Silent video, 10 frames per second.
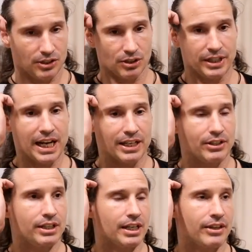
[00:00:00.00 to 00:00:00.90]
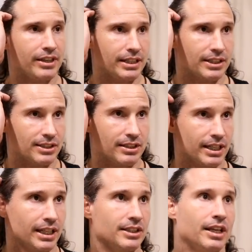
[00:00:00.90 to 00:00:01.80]
So yeah, I think that's the
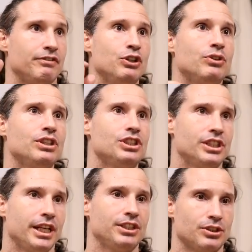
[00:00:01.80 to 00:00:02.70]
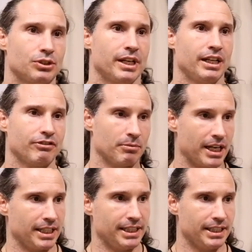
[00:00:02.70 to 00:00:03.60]
thing is if you can change your training
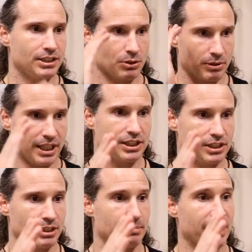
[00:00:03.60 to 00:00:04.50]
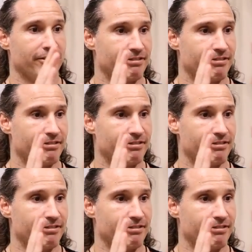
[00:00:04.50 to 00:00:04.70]
from idea to relationship at a